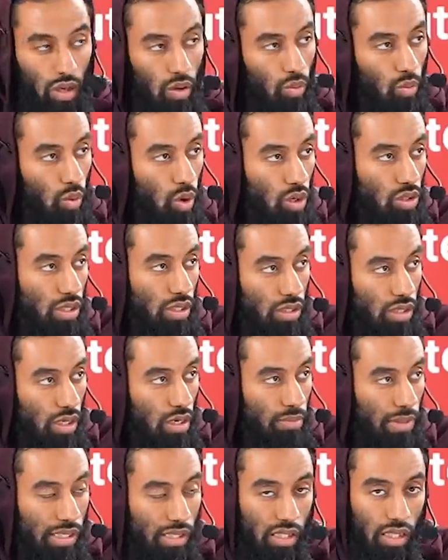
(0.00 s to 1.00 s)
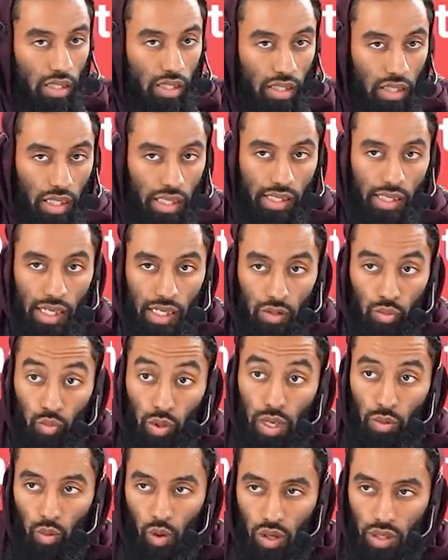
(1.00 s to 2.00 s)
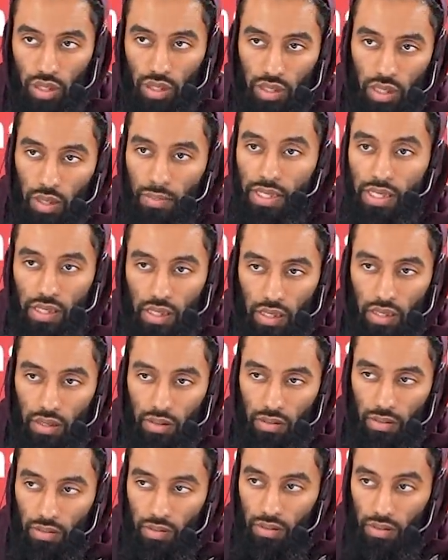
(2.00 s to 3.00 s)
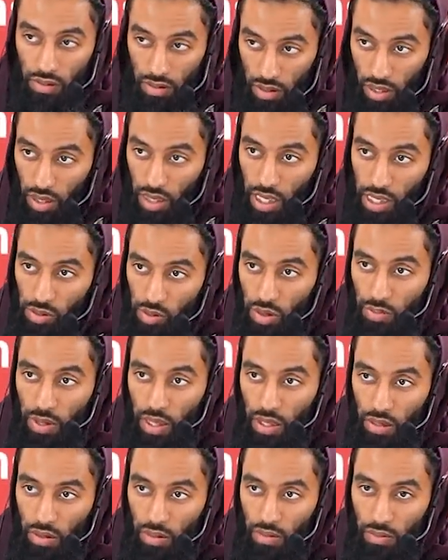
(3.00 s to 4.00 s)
walked into the masjid just as we walked into the masjid. You guys with me?